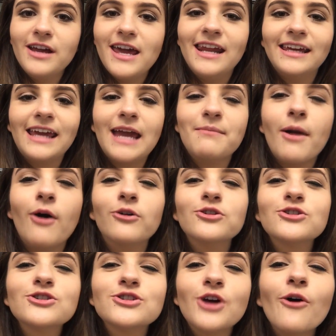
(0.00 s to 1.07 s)
and it came
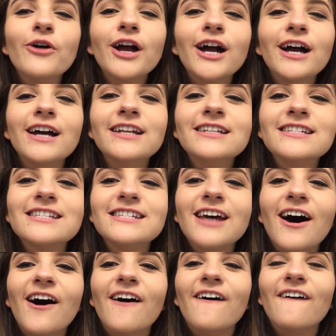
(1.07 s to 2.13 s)
out so good,
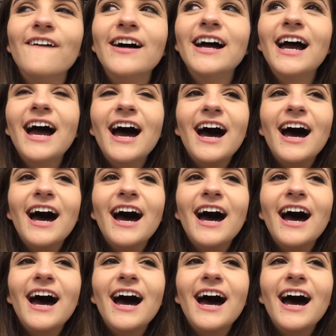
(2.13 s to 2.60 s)
so